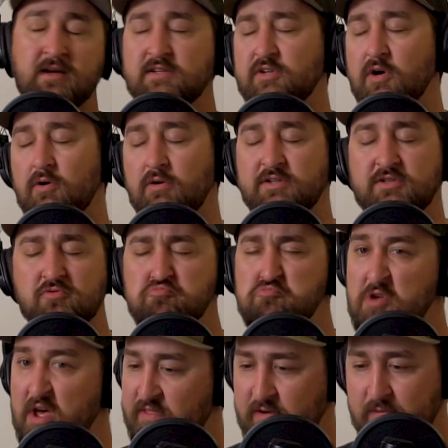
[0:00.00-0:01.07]
So it,
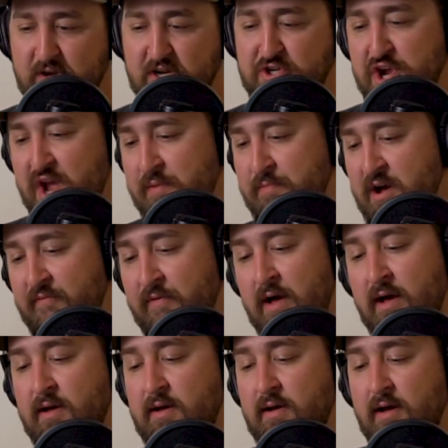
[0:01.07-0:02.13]
nothing to be ashamed of.
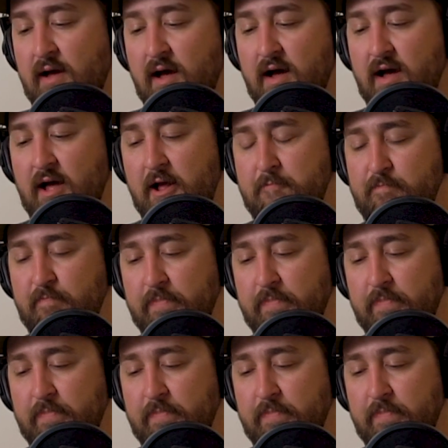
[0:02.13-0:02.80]
Uh,